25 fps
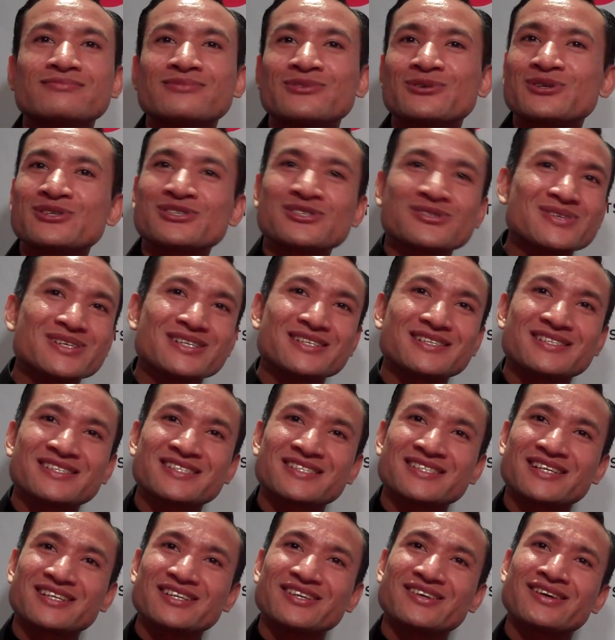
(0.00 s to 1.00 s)
through the
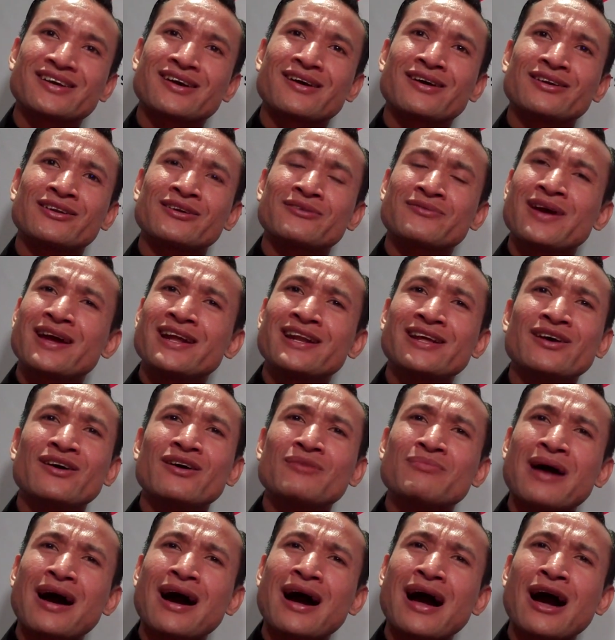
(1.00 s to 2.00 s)
streets and you hear on the
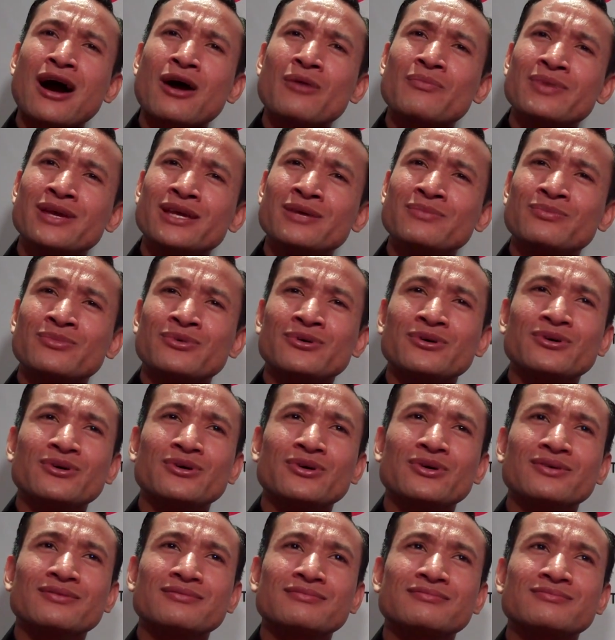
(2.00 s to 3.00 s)
radio about how
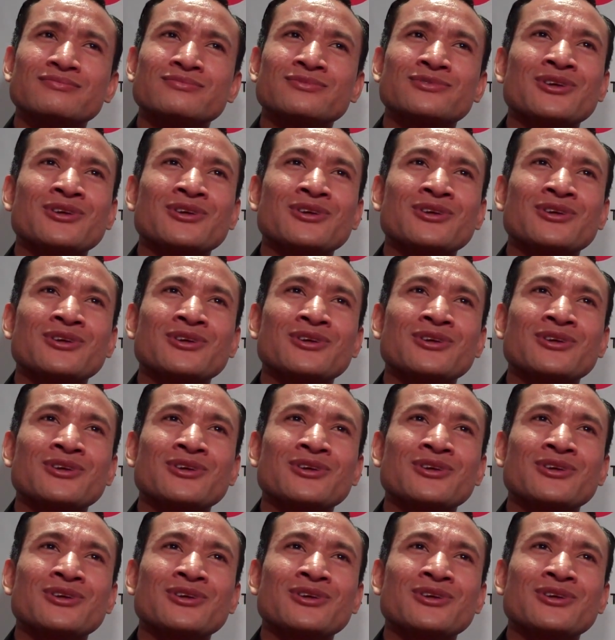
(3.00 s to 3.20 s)
people